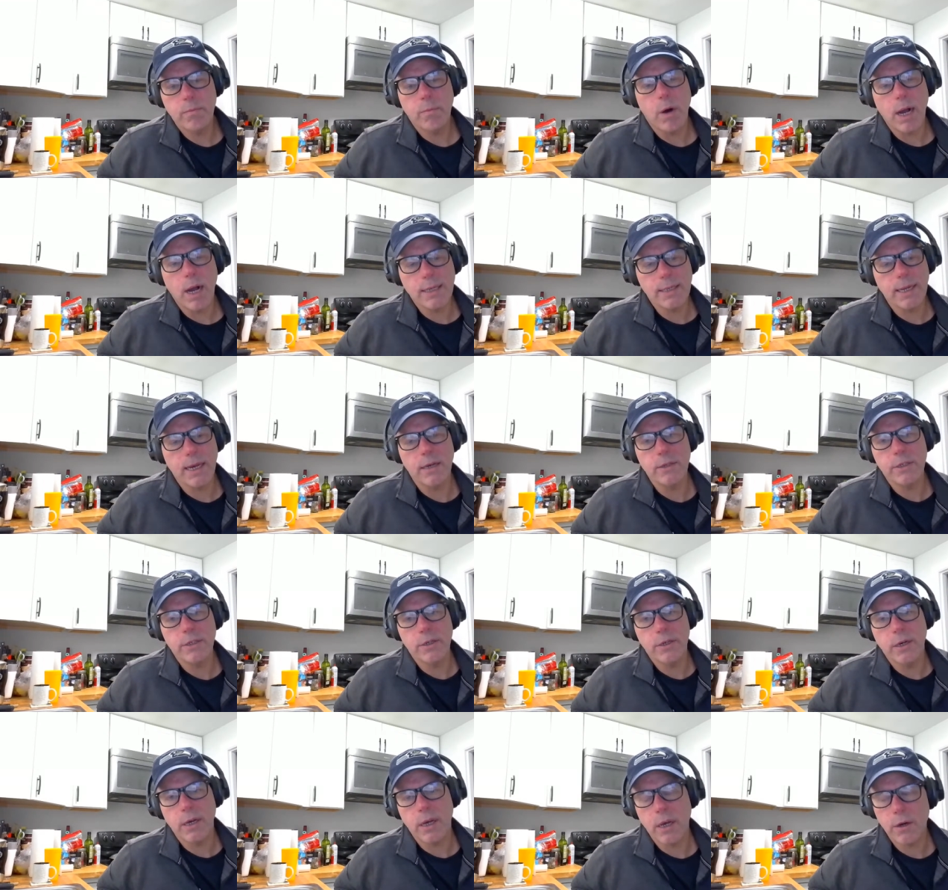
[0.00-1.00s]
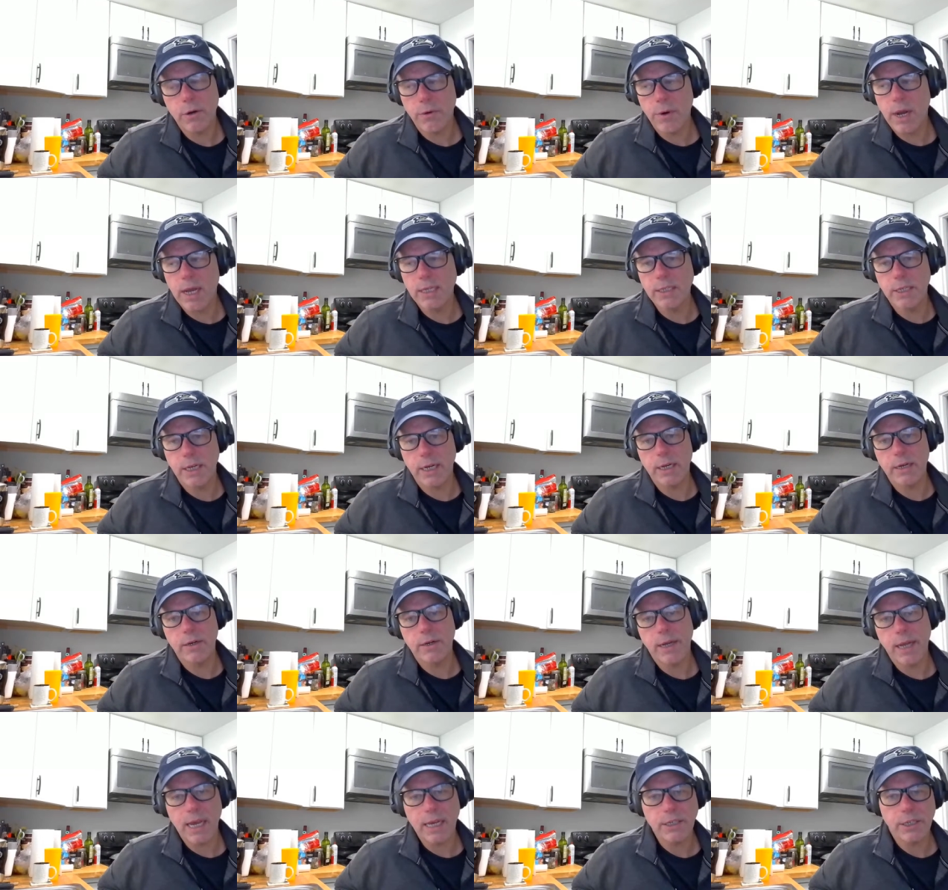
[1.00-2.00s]
walked out to a Horizon
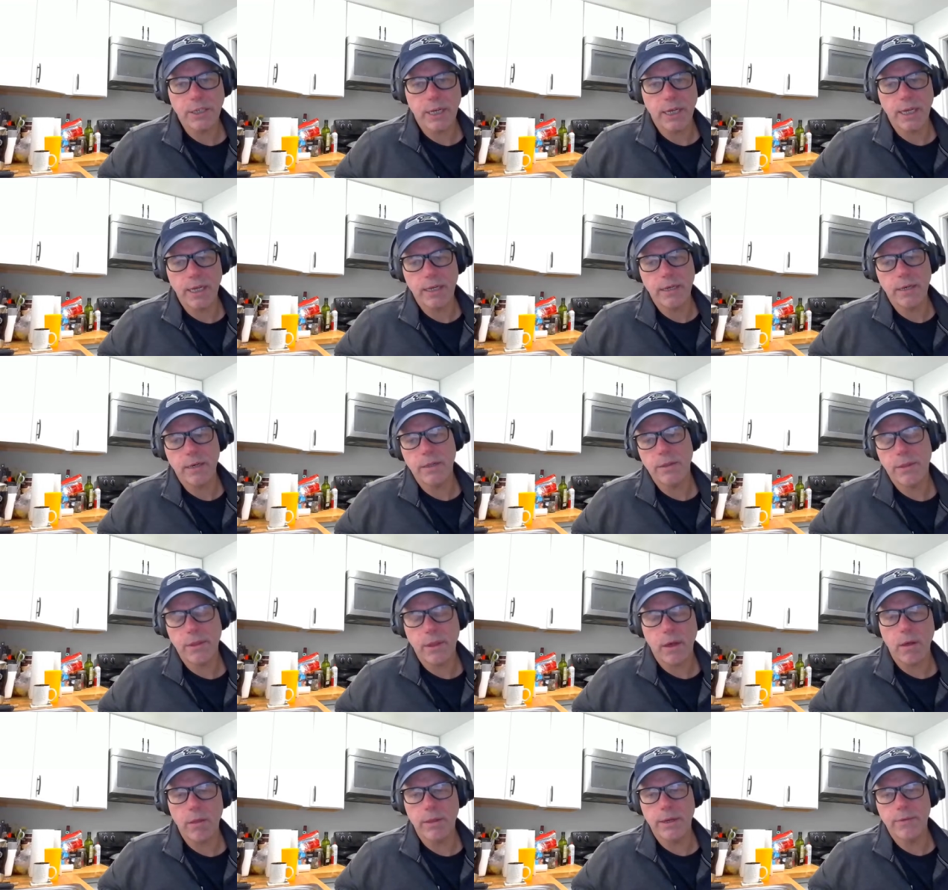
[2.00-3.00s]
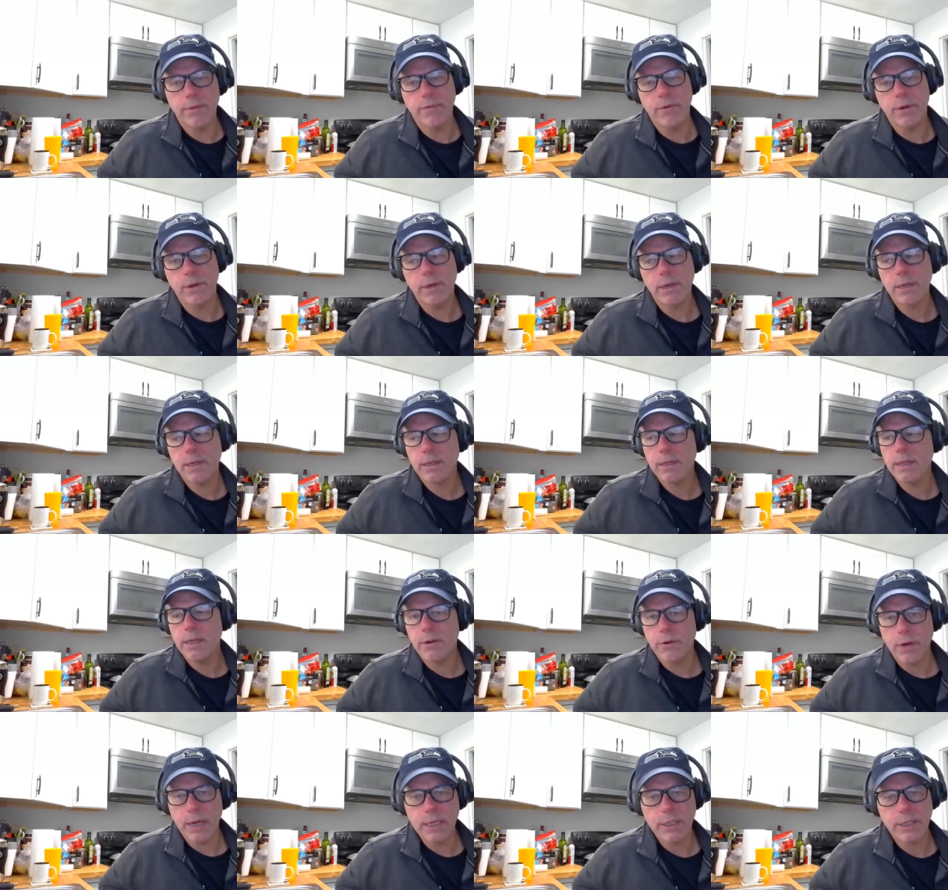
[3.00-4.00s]
Air Dash 8 and all the different
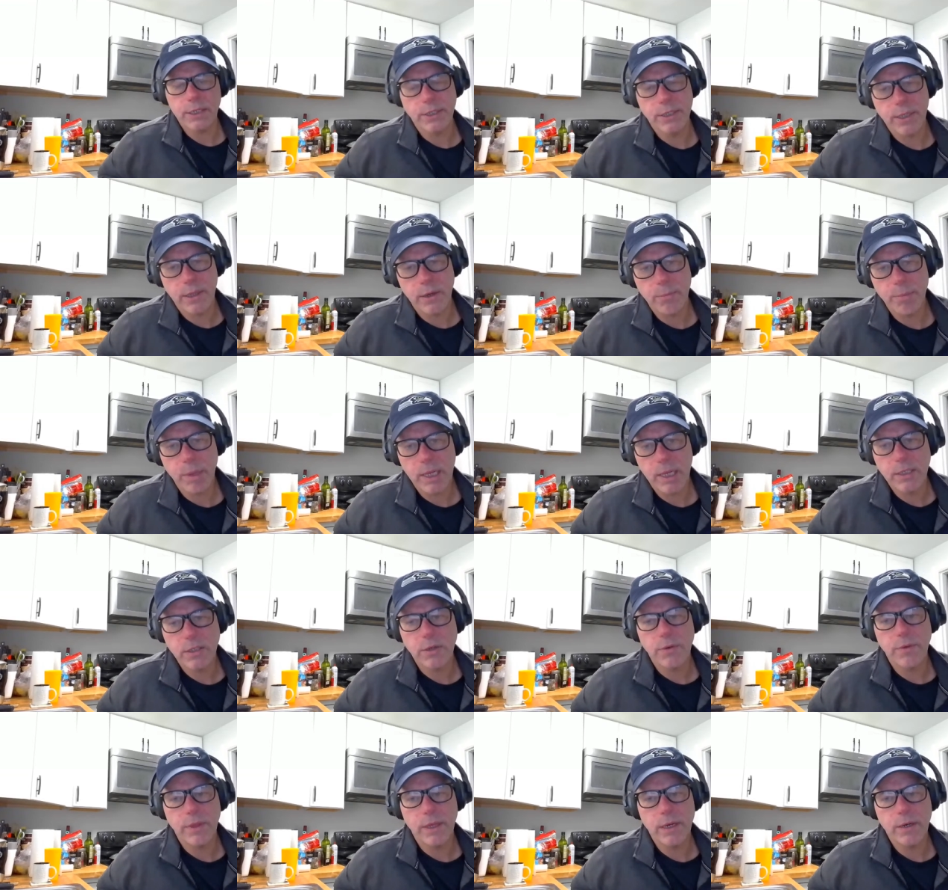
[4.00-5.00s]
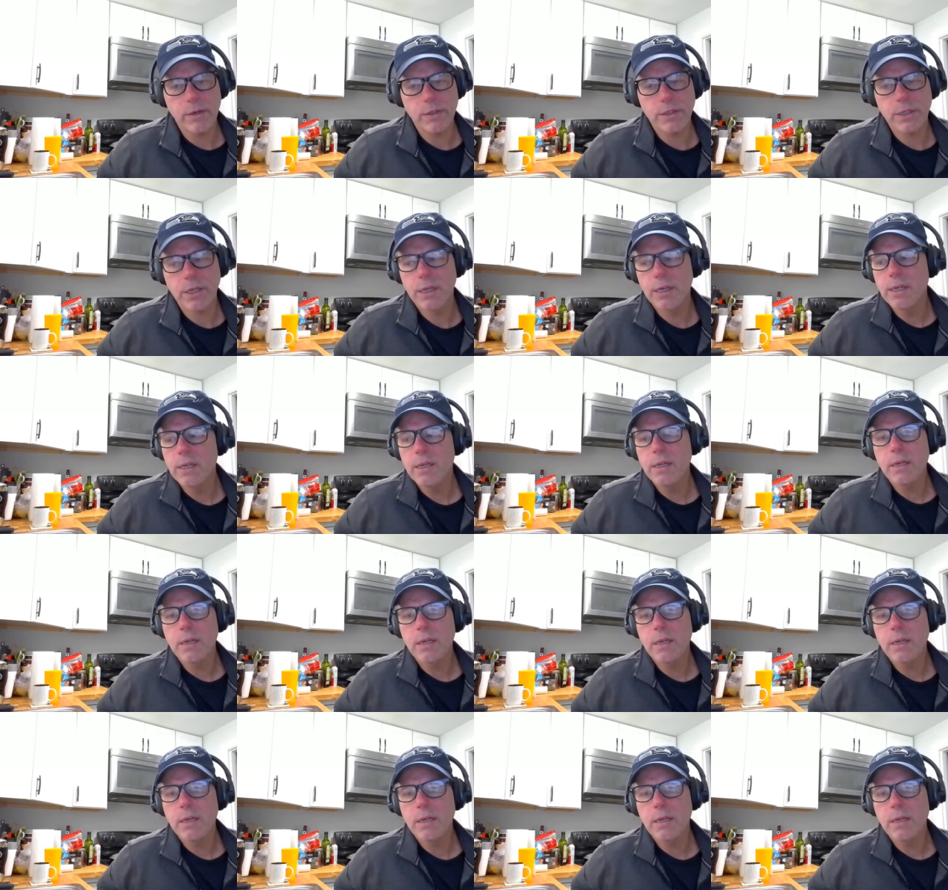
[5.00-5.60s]
iterations of their planes over the years,